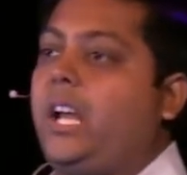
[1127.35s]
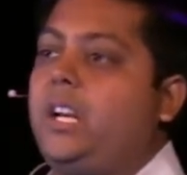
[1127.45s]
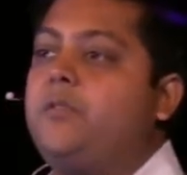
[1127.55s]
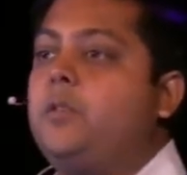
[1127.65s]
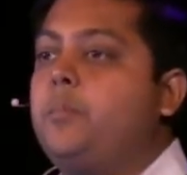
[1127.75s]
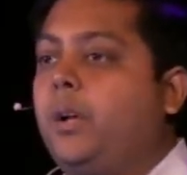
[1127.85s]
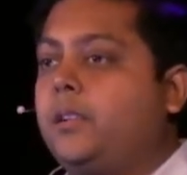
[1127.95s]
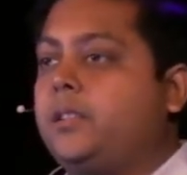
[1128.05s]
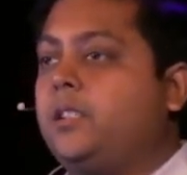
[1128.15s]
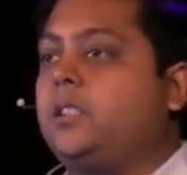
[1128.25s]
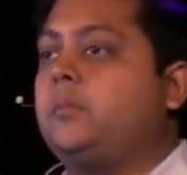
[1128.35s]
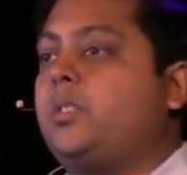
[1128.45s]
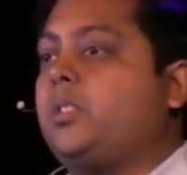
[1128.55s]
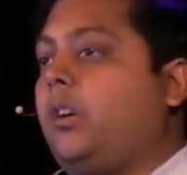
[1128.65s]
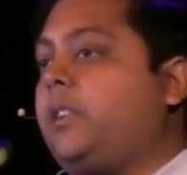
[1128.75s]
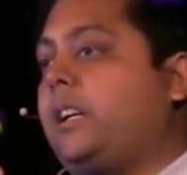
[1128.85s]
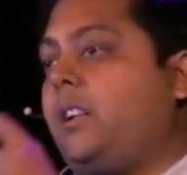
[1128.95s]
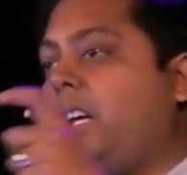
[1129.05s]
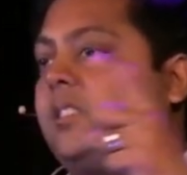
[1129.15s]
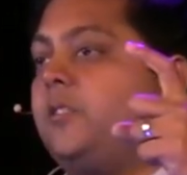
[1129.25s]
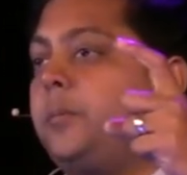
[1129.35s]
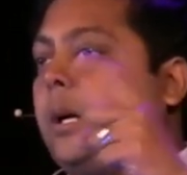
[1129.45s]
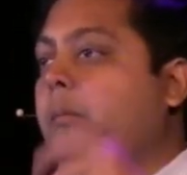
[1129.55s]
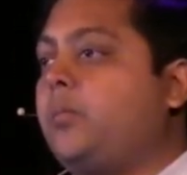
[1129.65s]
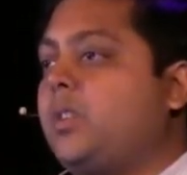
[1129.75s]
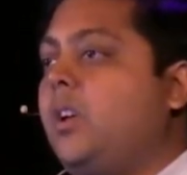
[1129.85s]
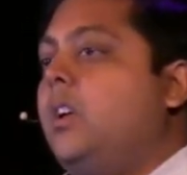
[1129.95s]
and if you build a system to solve that class of problems,